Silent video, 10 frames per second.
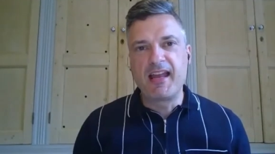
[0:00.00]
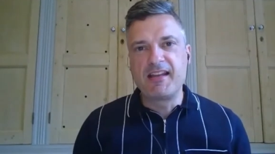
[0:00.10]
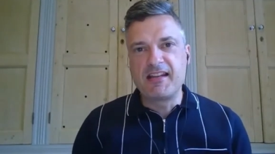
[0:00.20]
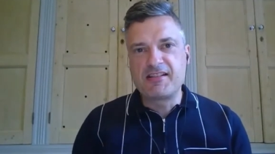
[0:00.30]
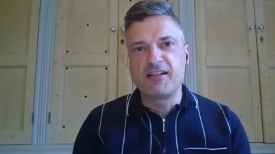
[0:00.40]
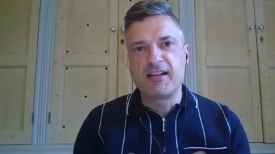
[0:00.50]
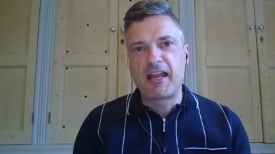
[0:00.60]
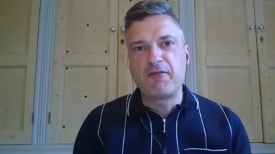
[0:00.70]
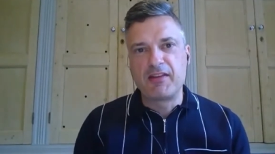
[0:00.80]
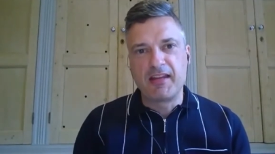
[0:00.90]
It's like
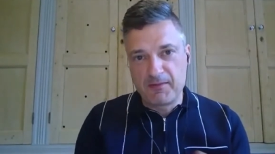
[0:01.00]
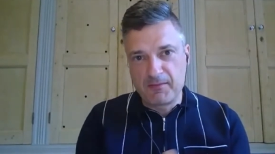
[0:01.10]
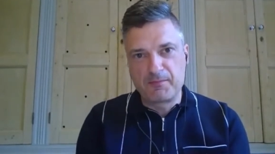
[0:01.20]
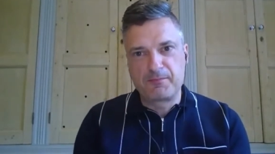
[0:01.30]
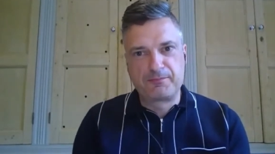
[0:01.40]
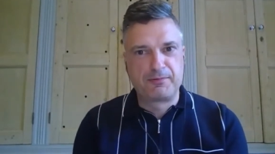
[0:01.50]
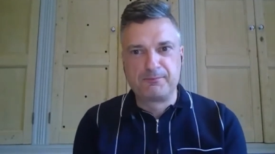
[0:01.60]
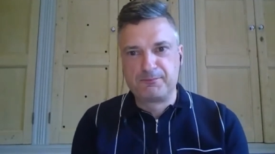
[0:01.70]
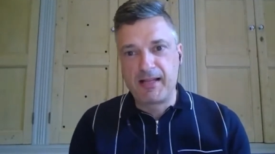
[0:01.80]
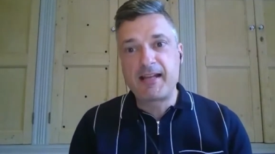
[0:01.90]
everything.
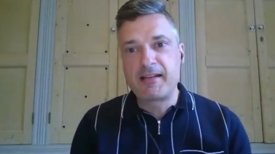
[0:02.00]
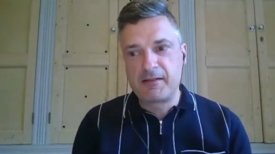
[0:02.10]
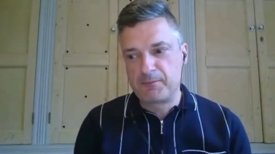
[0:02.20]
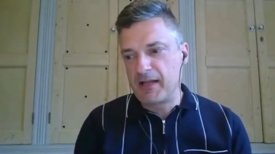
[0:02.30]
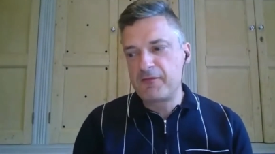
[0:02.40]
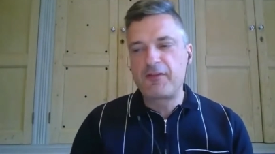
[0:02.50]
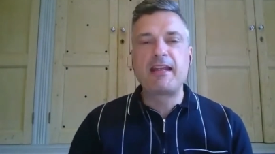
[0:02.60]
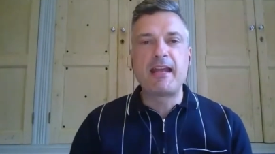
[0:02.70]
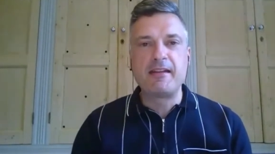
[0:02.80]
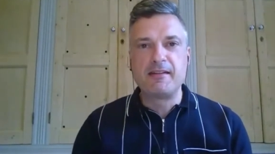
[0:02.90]
Plan, plan for
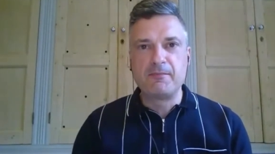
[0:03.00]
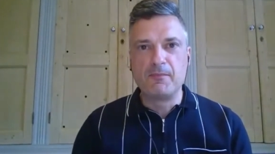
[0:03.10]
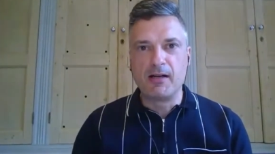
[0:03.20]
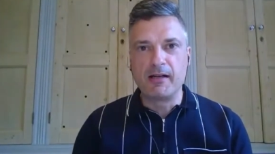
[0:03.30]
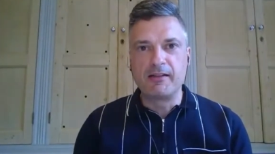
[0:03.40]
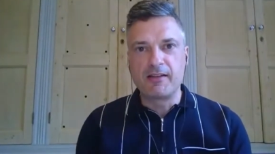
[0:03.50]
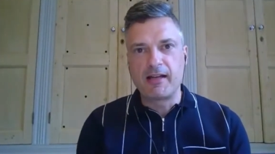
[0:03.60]
the end in mind,